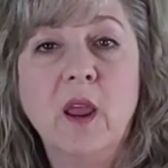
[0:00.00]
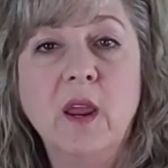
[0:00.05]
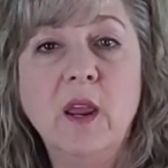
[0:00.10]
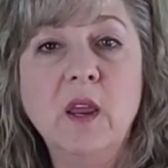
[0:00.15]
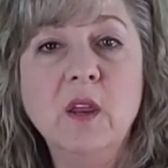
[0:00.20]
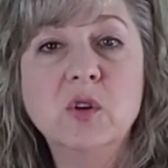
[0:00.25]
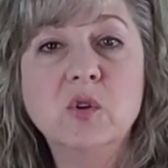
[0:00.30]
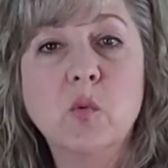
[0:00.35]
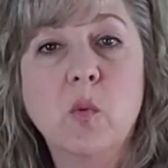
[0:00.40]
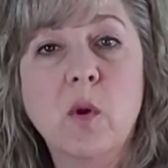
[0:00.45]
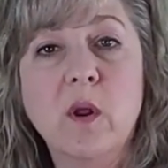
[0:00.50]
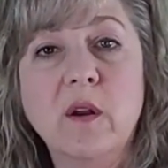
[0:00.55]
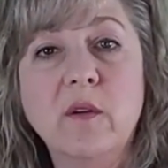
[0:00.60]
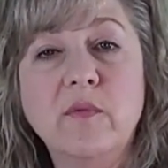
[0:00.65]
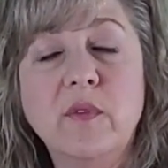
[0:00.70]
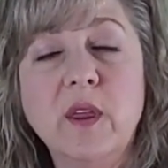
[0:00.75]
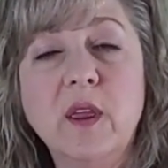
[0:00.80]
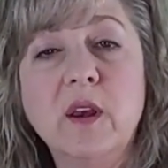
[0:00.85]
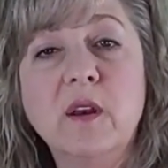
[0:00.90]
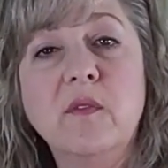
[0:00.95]
Each one of
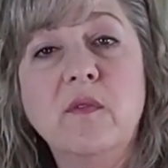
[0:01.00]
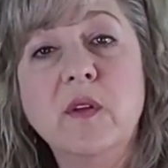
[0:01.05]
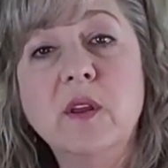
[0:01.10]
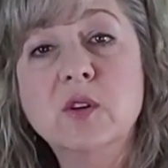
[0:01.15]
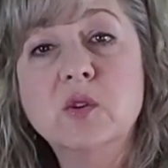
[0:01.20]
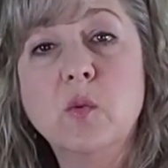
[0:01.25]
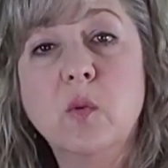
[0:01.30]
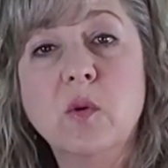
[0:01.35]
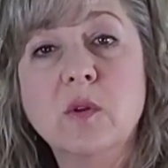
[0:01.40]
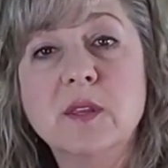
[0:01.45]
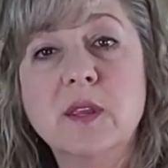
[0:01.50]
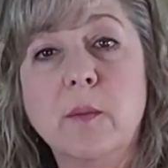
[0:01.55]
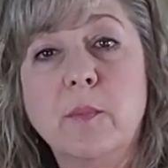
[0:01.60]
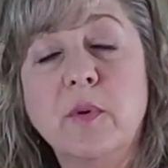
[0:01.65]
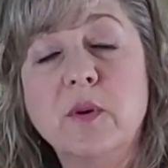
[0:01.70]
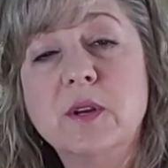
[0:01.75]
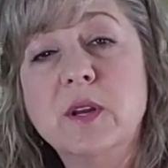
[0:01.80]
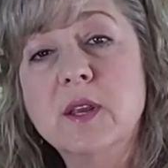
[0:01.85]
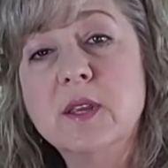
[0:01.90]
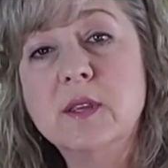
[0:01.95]
the individuals that
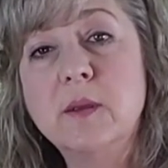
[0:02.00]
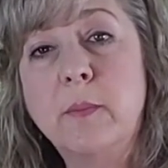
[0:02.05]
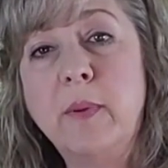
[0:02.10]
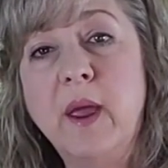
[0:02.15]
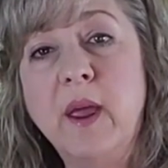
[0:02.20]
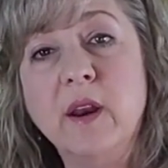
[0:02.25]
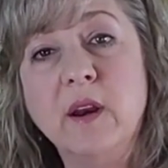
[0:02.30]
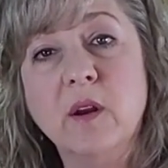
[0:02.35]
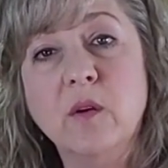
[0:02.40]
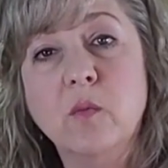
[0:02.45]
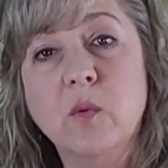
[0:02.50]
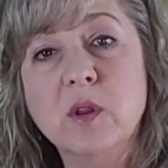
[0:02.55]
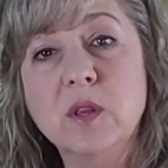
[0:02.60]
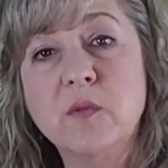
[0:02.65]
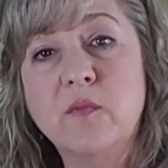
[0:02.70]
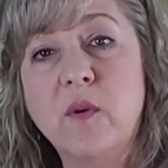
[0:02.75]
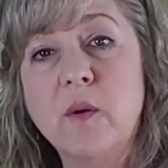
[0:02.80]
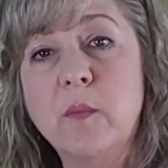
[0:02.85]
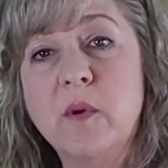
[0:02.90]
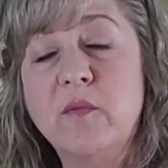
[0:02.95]
participated was
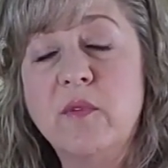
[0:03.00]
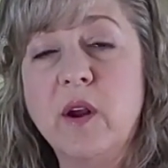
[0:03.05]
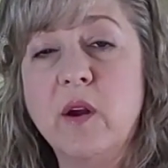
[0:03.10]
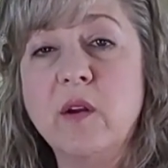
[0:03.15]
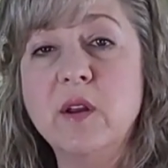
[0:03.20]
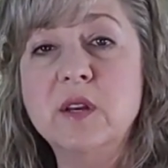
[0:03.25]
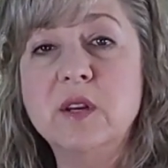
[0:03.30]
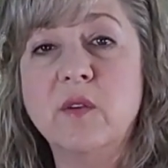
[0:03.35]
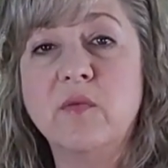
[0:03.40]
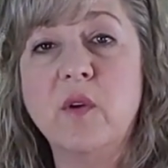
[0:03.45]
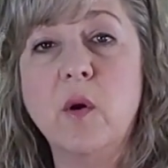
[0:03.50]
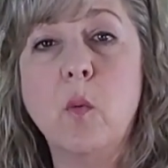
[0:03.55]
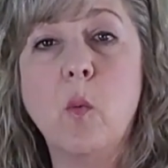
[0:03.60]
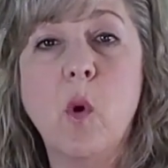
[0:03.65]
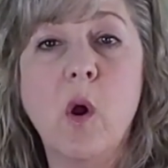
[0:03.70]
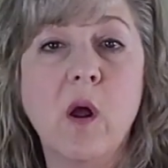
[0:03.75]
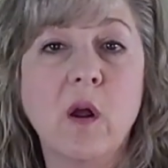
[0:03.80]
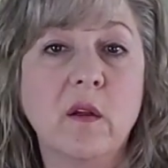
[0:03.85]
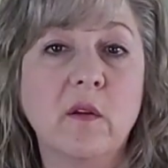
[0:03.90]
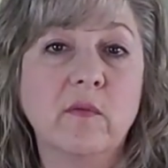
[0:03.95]
from a very different
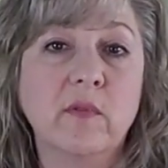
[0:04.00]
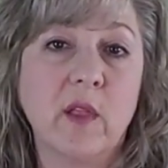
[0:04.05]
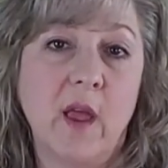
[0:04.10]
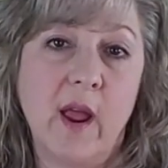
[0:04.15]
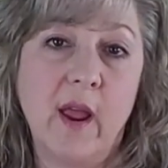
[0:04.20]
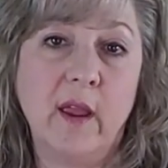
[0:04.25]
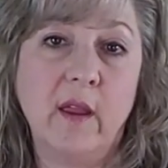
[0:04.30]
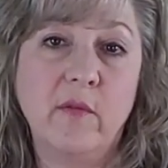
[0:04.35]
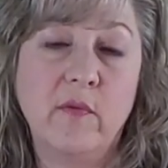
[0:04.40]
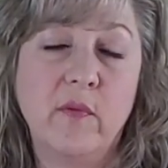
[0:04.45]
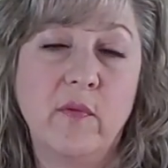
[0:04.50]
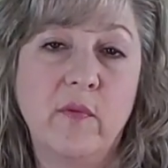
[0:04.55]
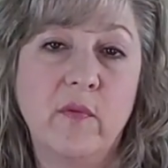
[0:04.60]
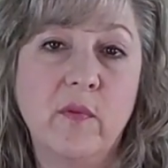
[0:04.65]
walk of life.